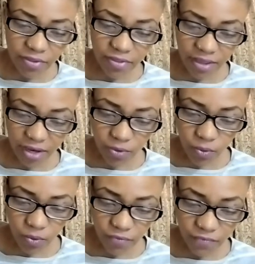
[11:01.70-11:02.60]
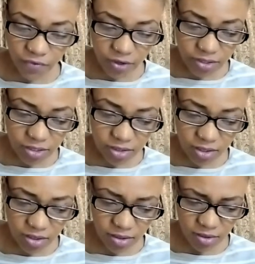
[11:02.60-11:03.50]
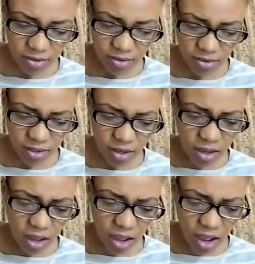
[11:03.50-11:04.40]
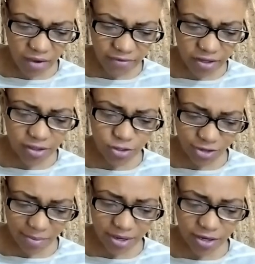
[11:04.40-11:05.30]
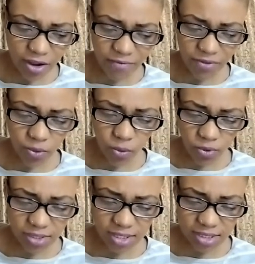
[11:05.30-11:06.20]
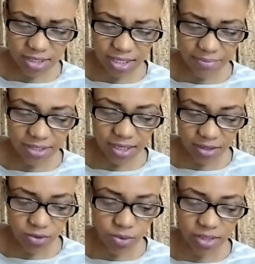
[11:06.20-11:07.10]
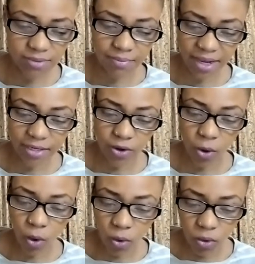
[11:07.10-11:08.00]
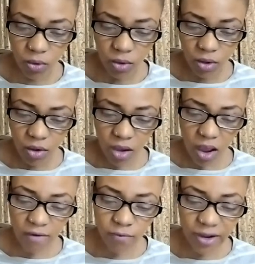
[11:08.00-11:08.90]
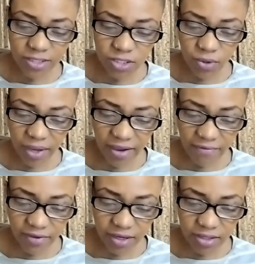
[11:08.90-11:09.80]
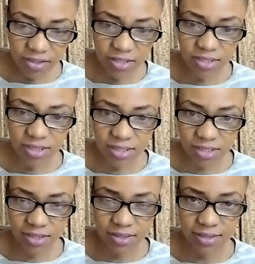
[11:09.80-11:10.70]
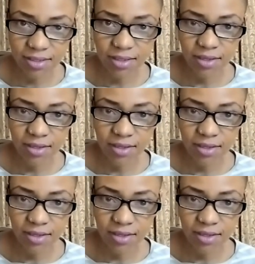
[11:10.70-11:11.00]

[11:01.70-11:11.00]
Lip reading: then first, after the troubling of the water, stepped in was made whole of whatsoever disease